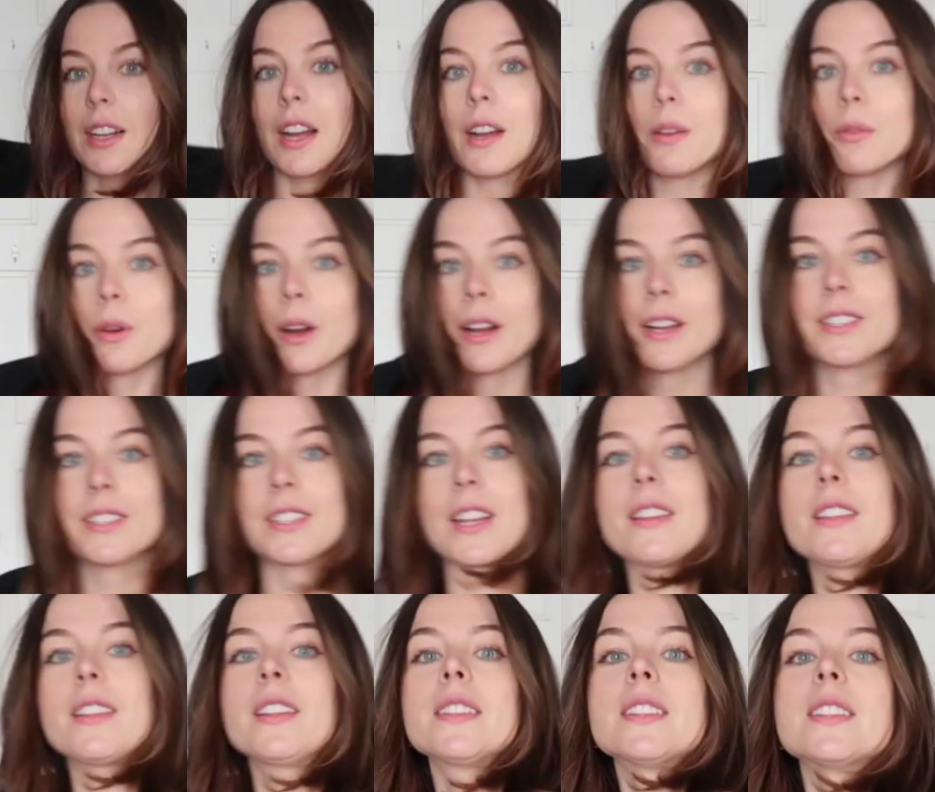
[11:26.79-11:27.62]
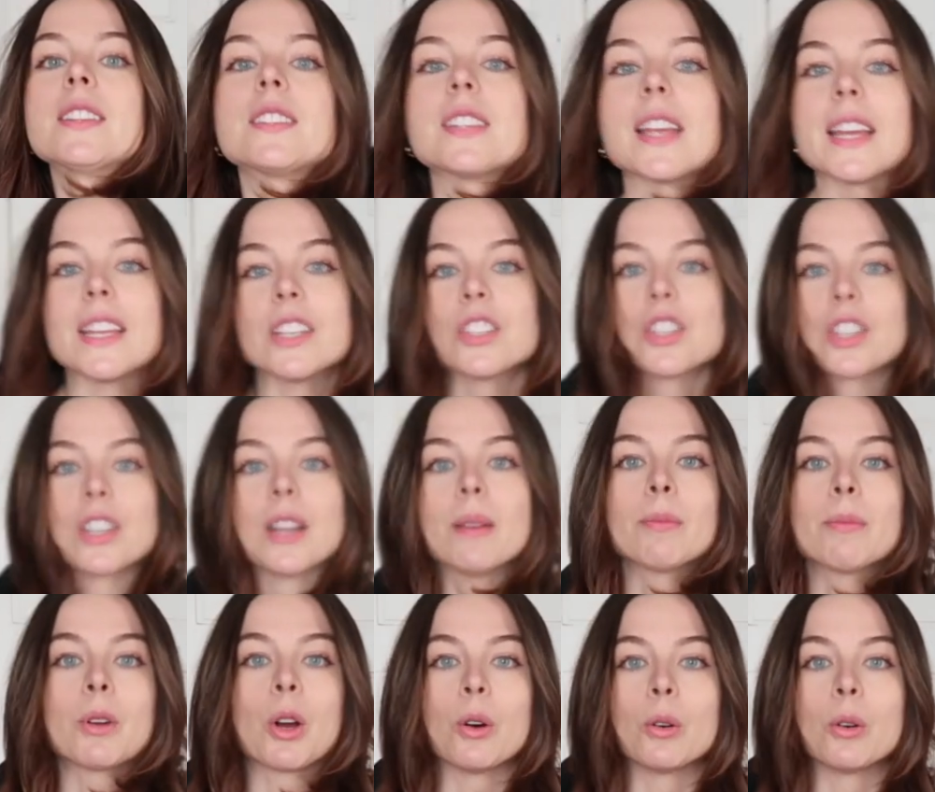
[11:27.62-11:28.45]
Cut-wise, I think this
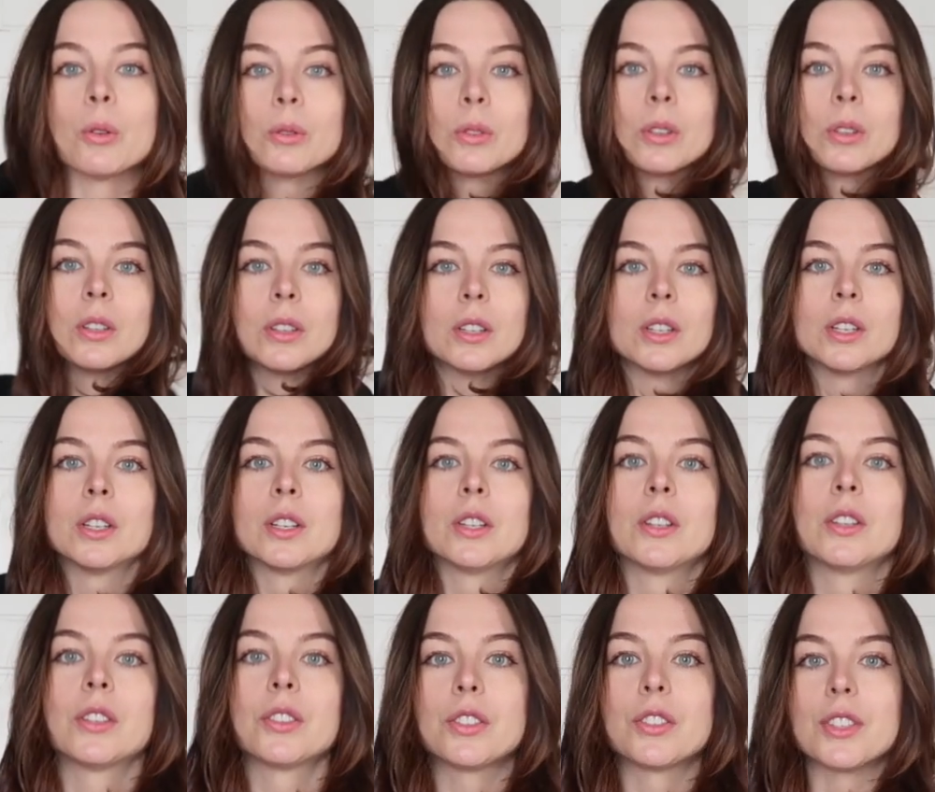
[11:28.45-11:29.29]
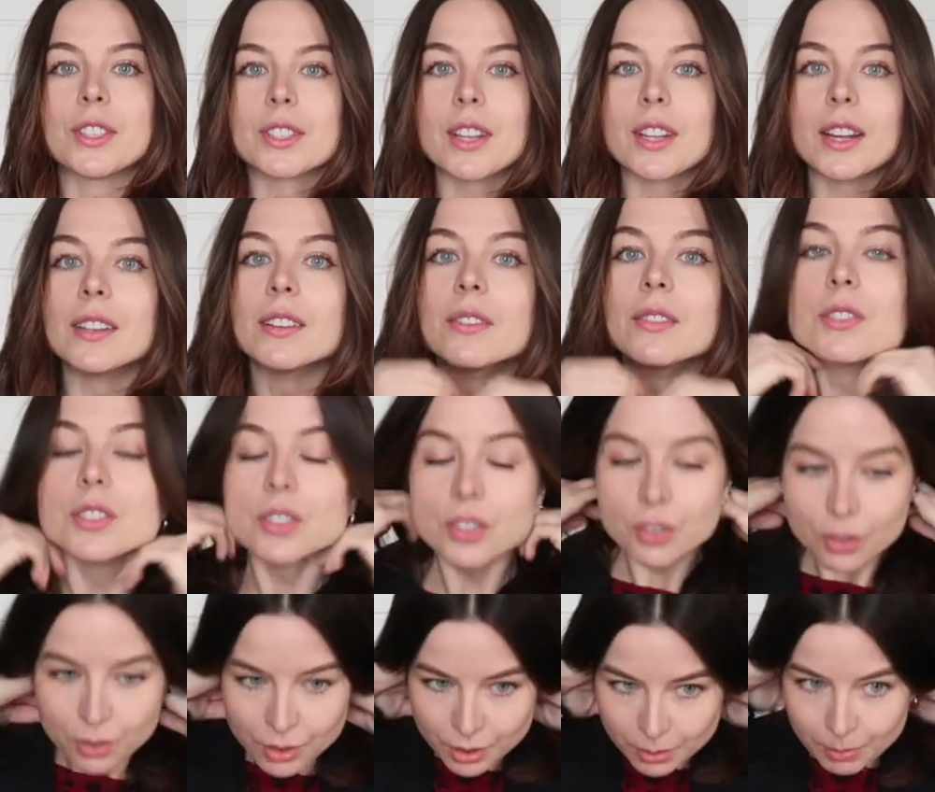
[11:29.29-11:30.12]
H&M coat just kind of
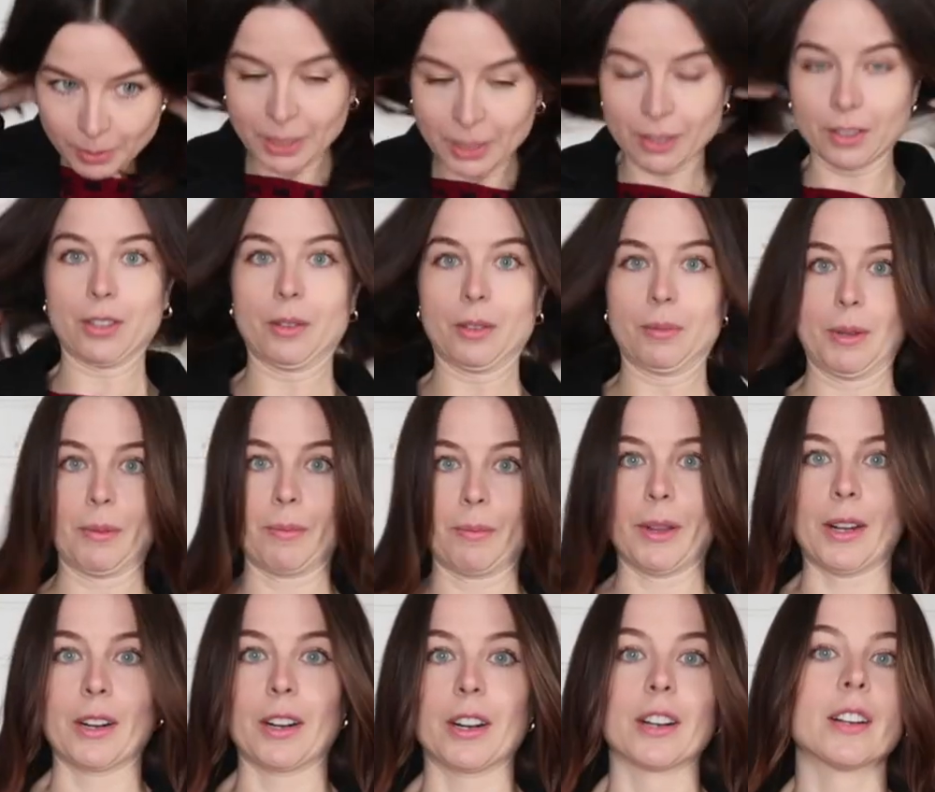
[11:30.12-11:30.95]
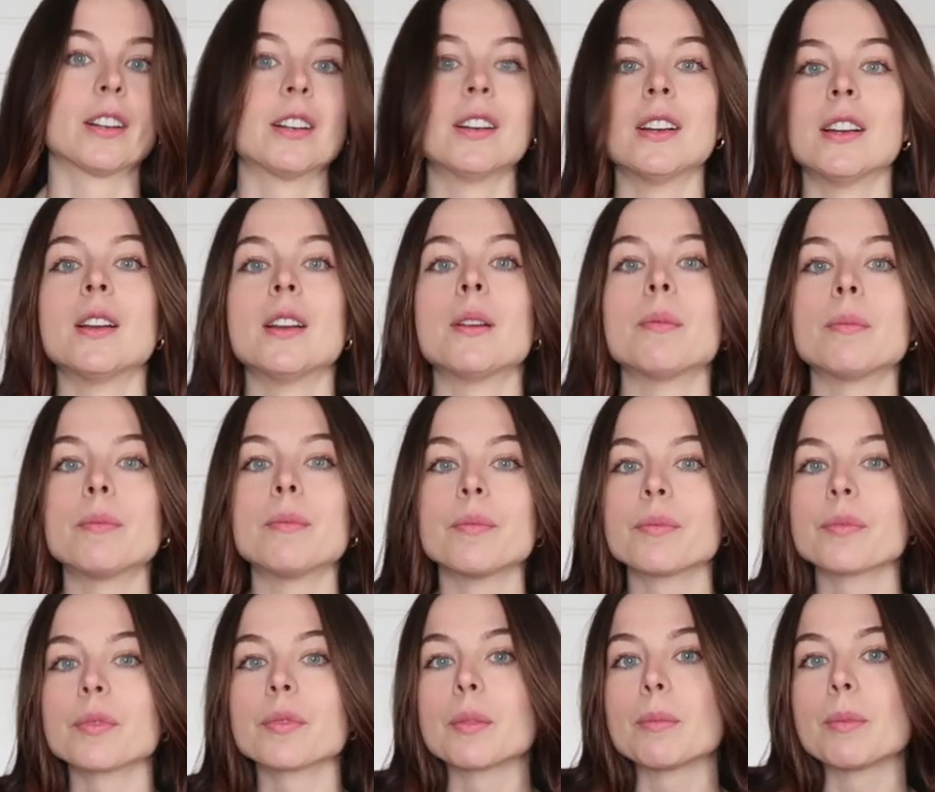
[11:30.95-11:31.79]
suits me a little bit better
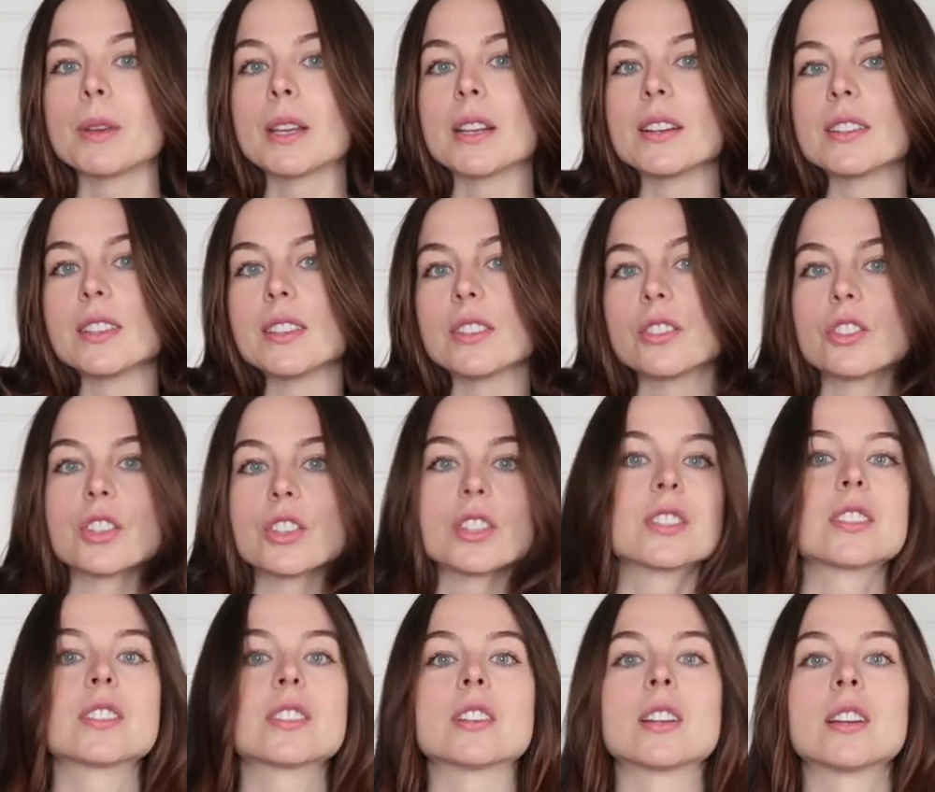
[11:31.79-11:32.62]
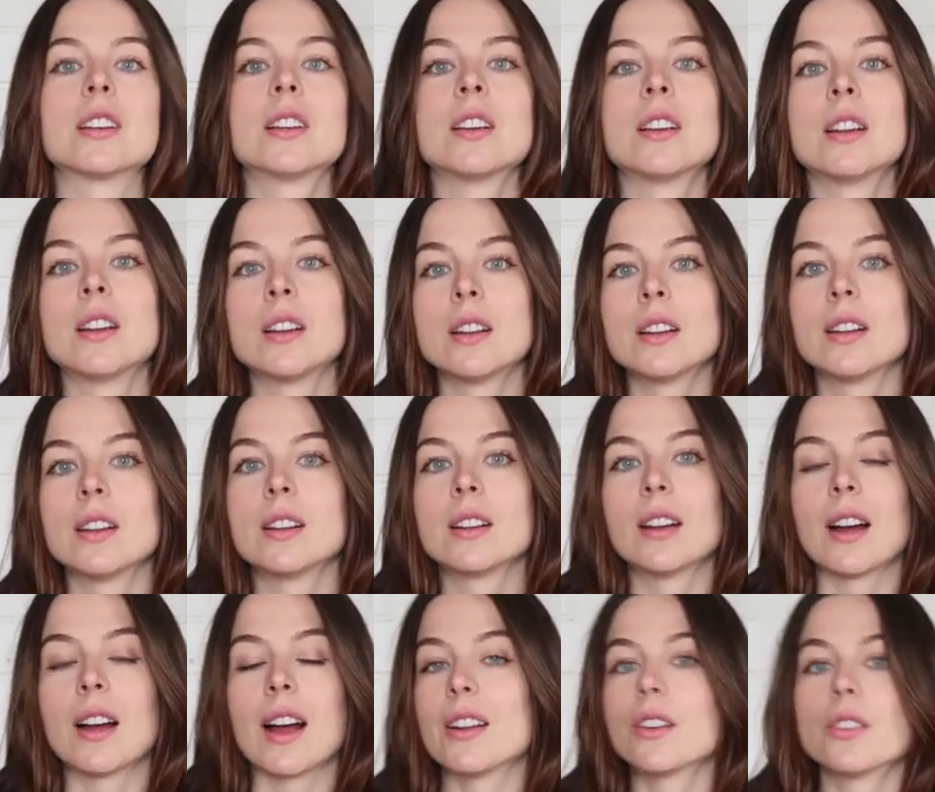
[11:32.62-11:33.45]
because it's just,
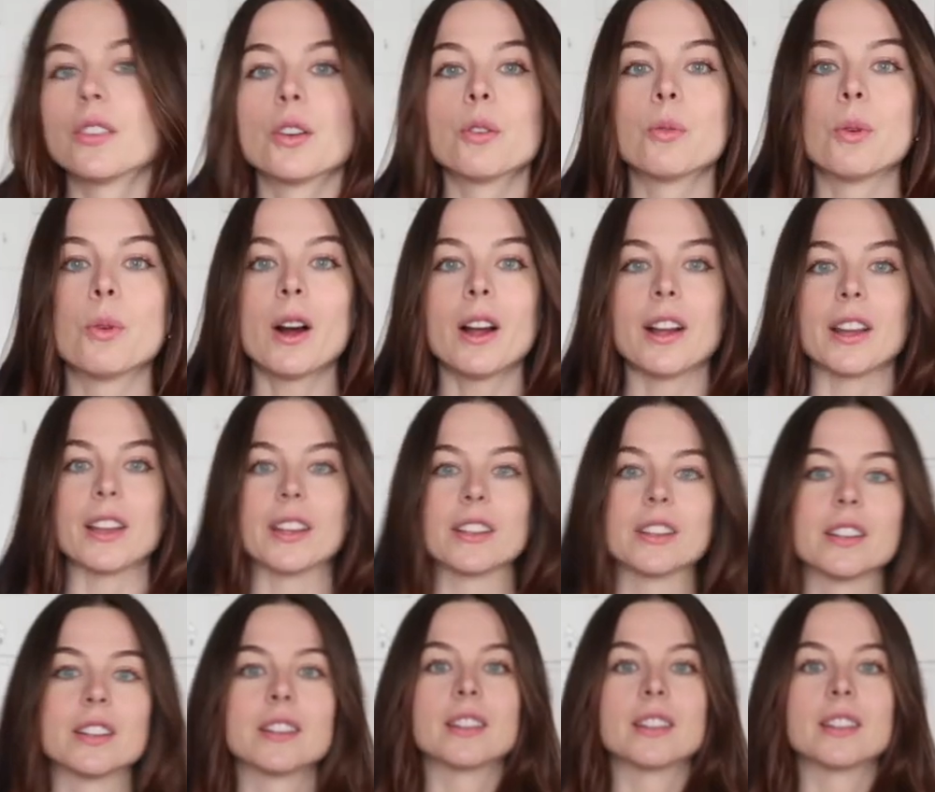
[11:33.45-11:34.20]
I don't know why.